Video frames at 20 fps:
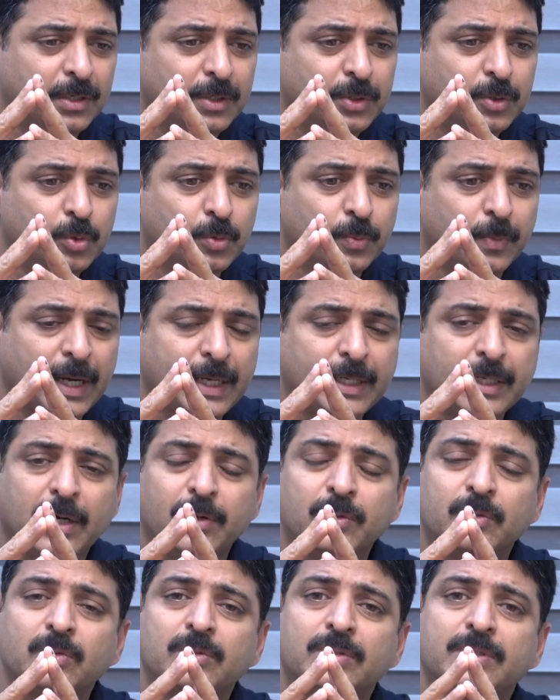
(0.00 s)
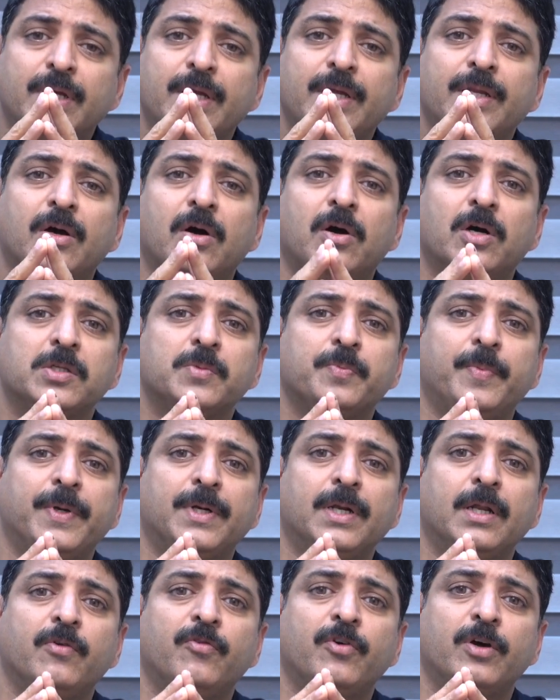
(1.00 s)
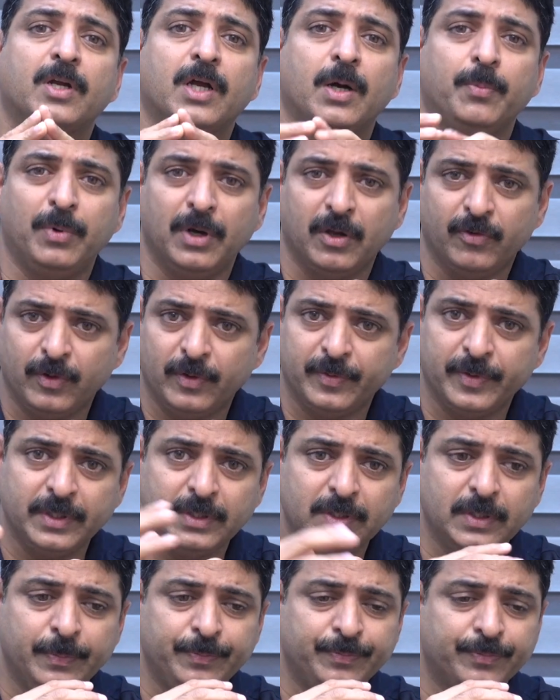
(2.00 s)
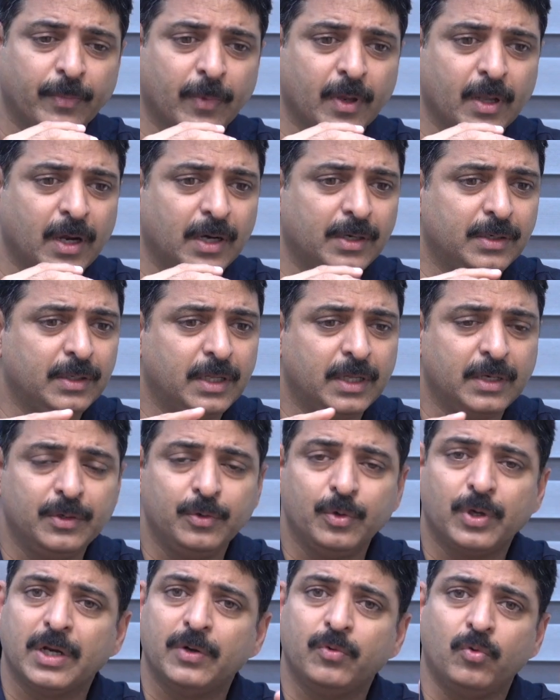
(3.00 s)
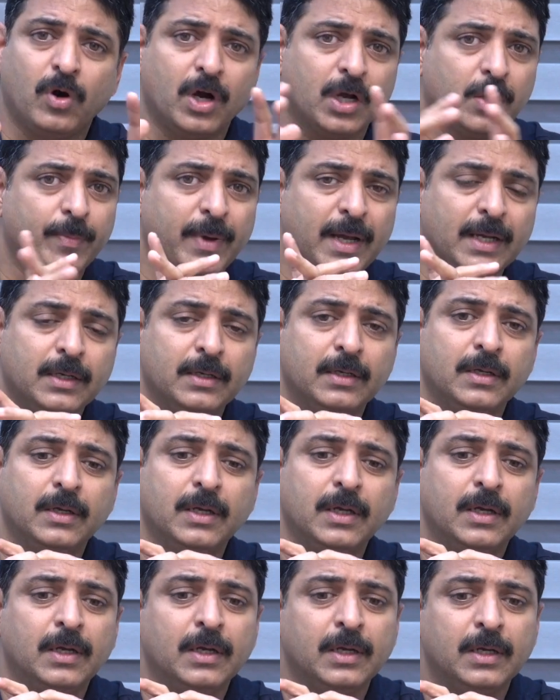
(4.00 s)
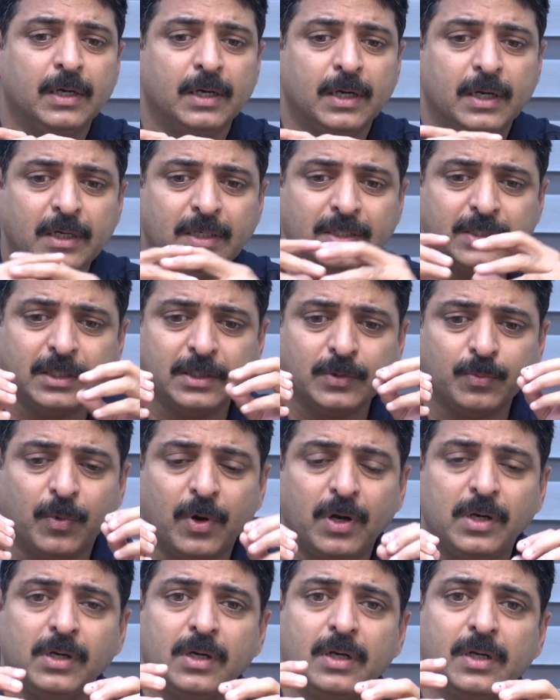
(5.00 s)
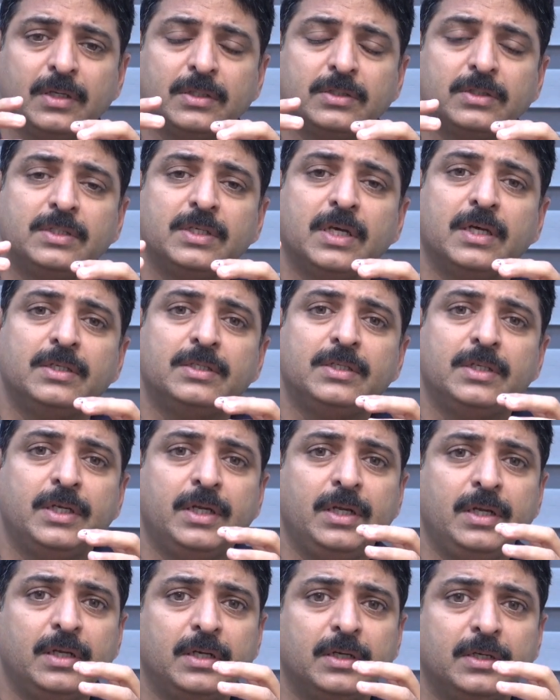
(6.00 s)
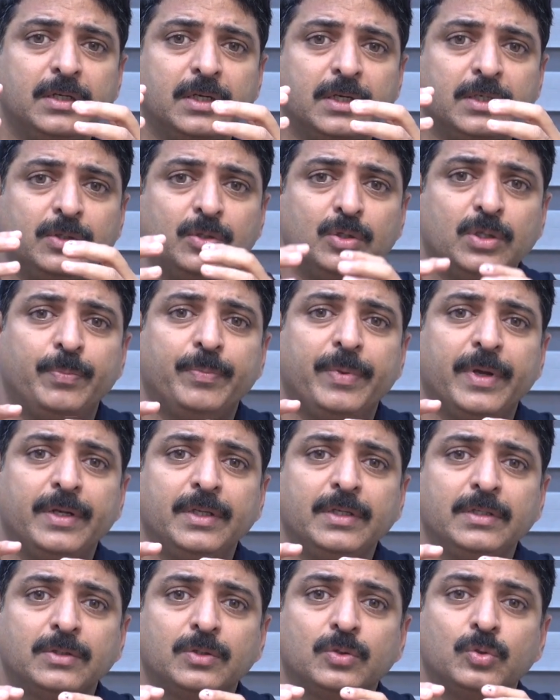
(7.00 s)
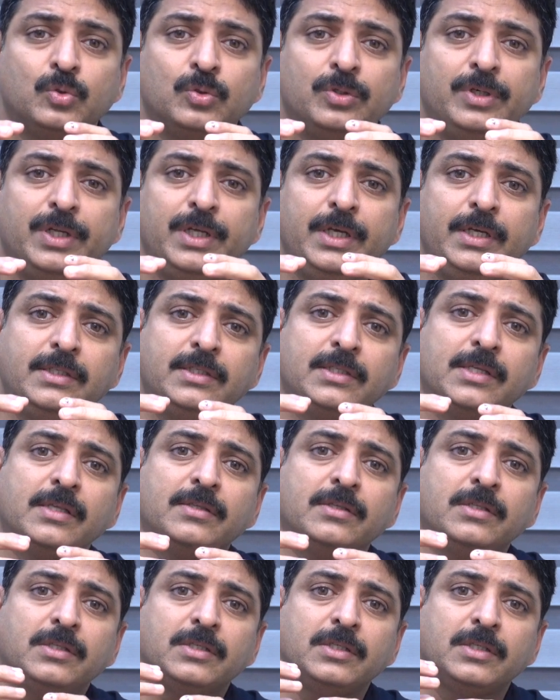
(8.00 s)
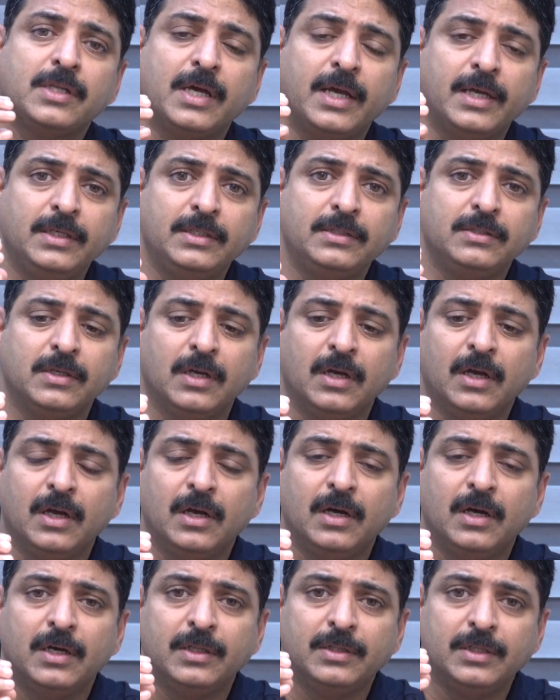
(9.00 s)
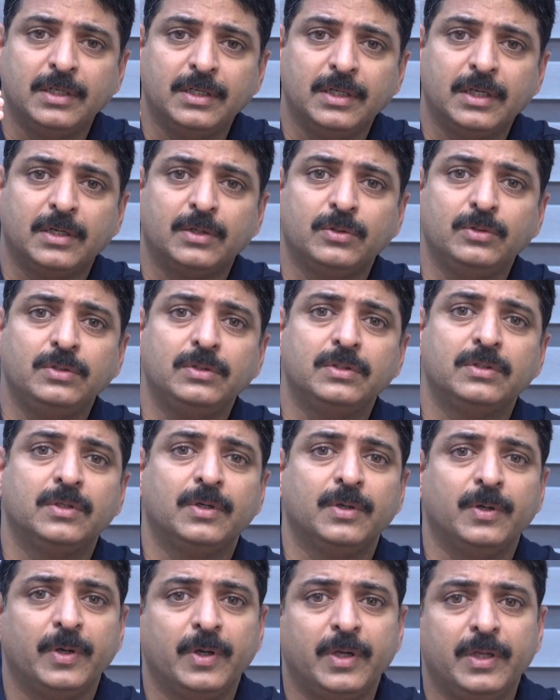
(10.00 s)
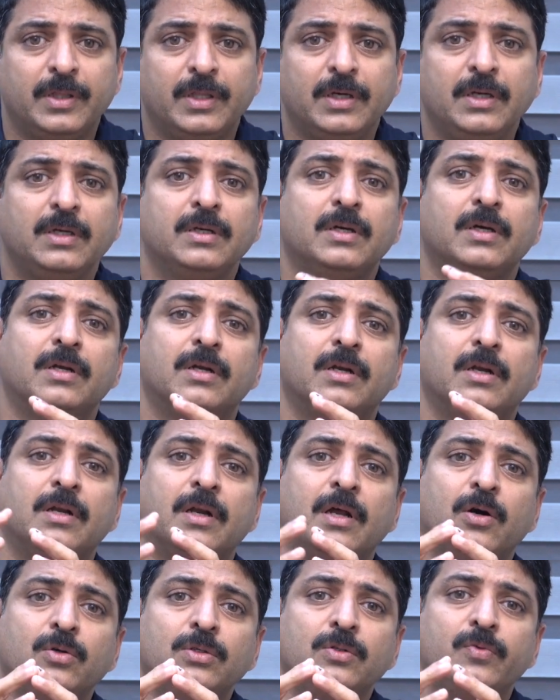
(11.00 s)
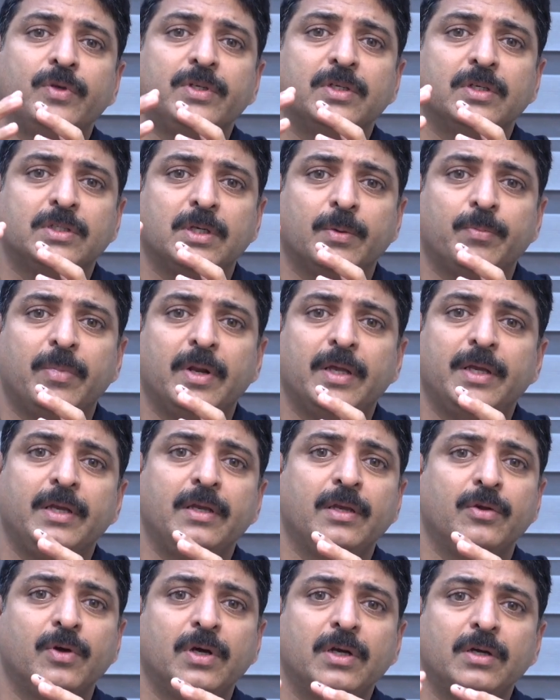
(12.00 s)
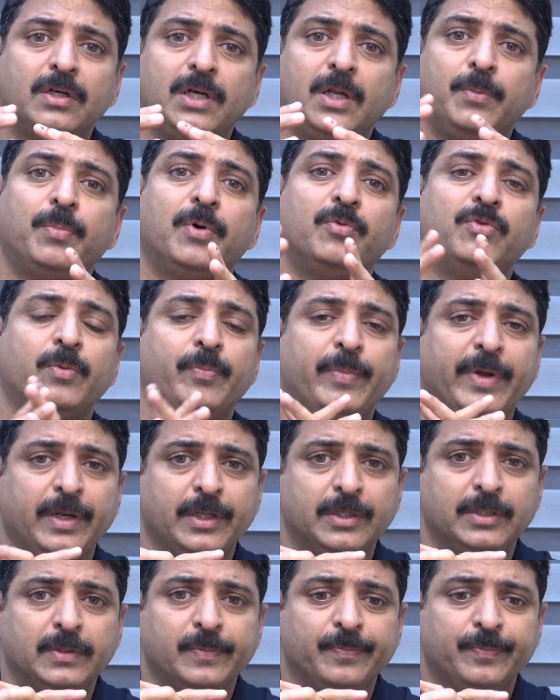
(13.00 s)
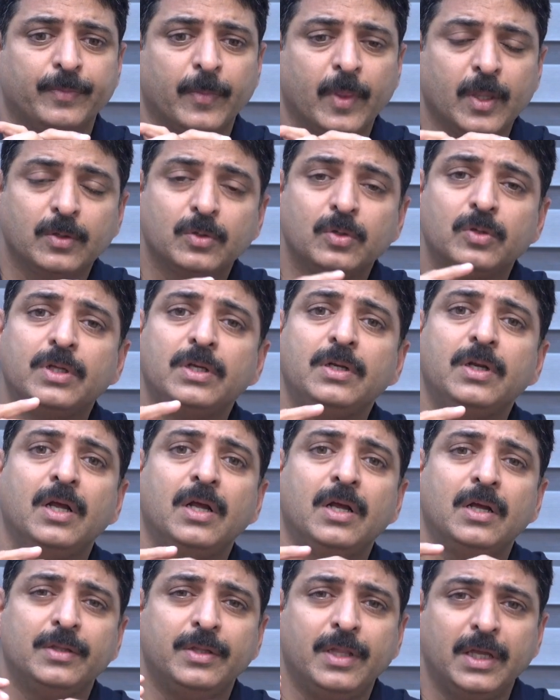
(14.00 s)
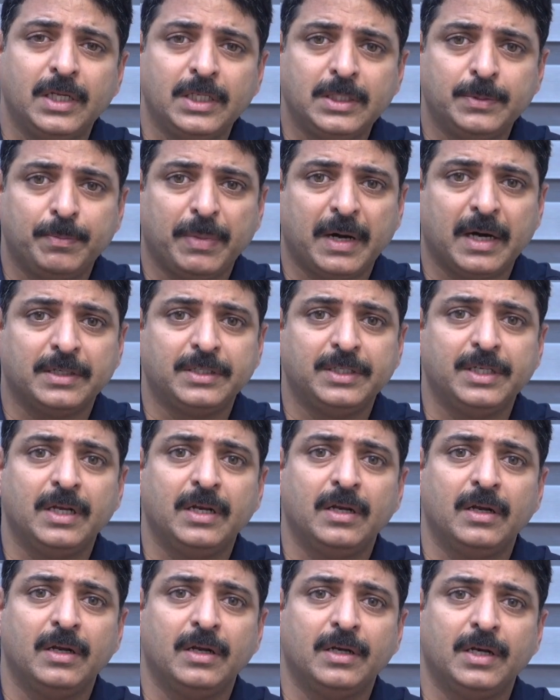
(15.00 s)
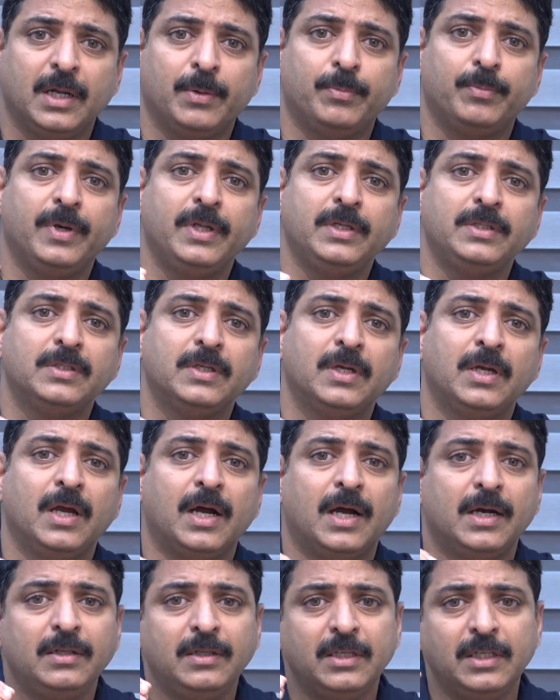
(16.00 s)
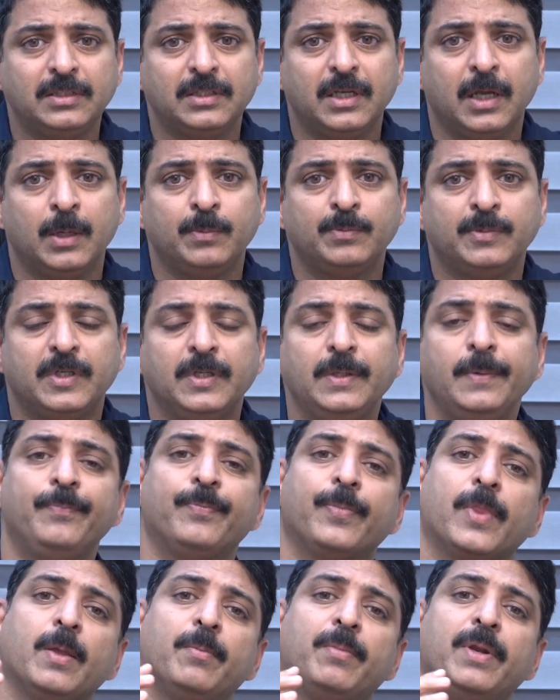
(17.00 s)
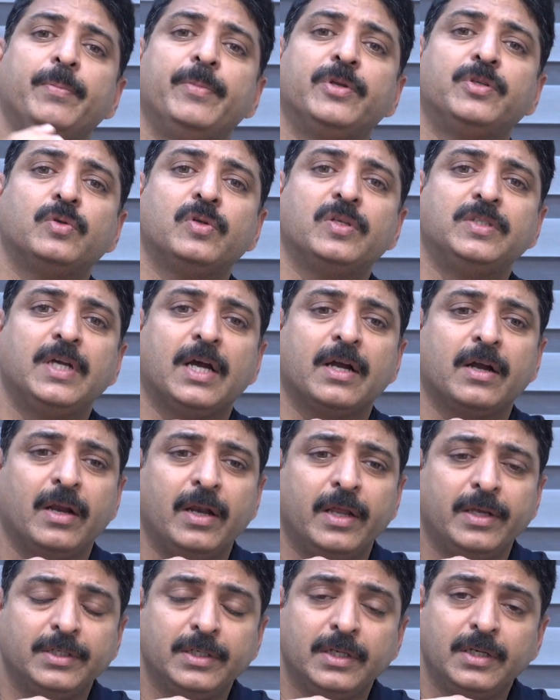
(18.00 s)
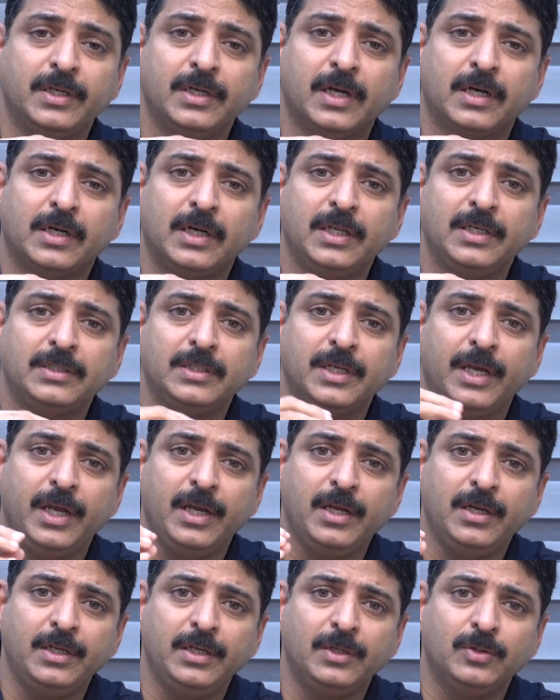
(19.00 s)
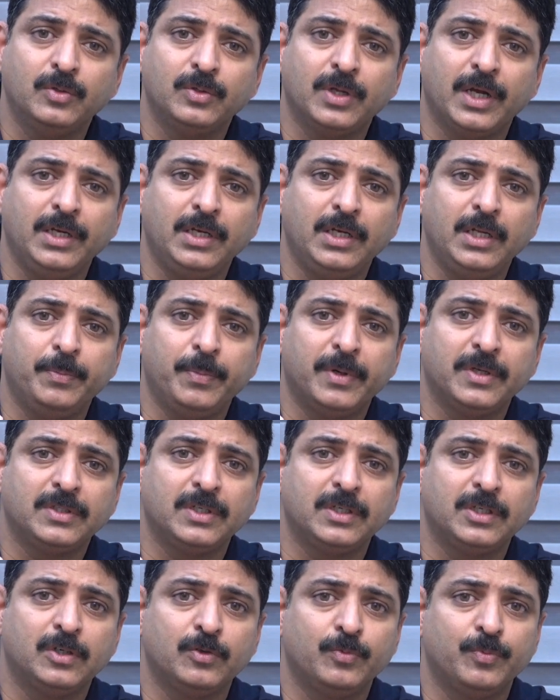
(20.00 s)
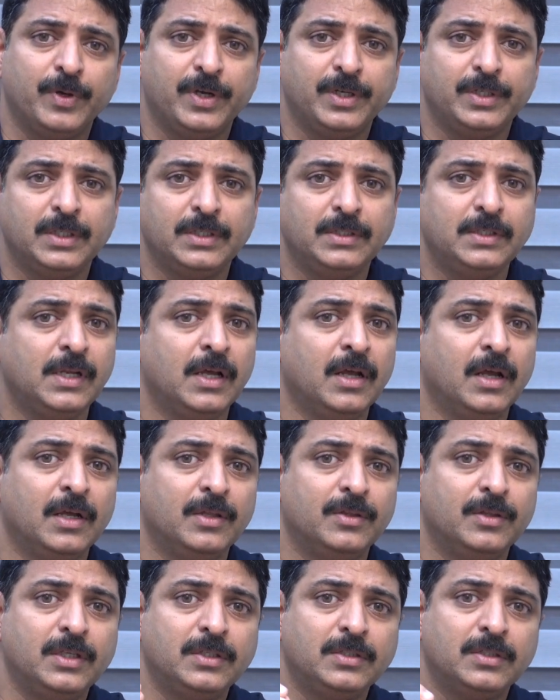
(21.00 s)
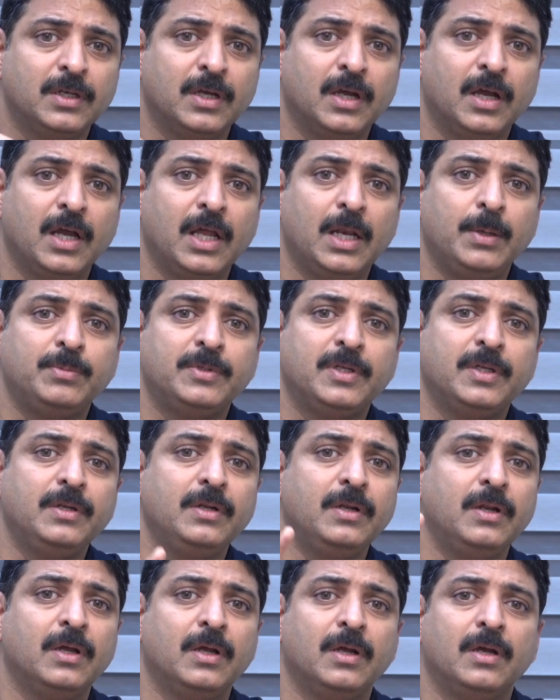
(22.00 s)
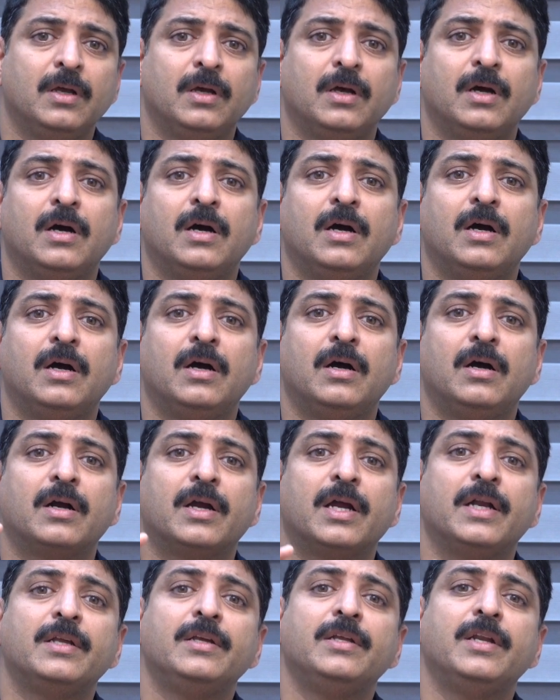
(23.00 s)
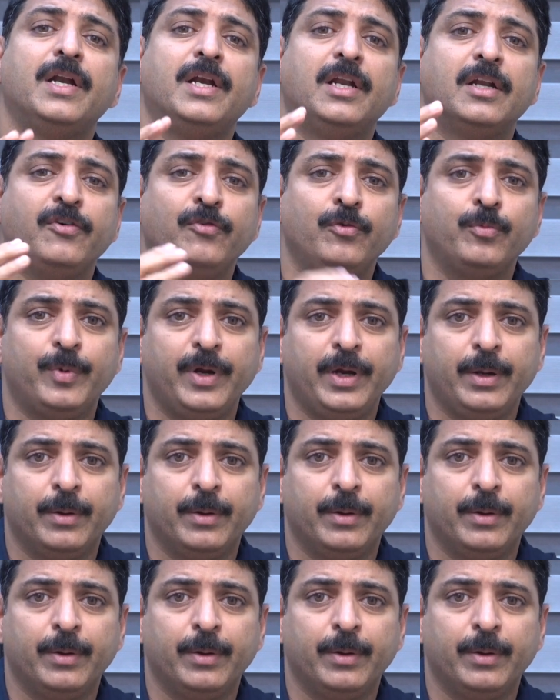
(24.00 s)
You might have to stay in hospital for a couple of hours and then you can walk back. It's a small surgery done to the penis to desensitize the nerves which are supplying your tip of the penis, so that there is partial numbness, and this helps in premature ejaculation. In at least 80 to 90% of patients, this helps in getting rid of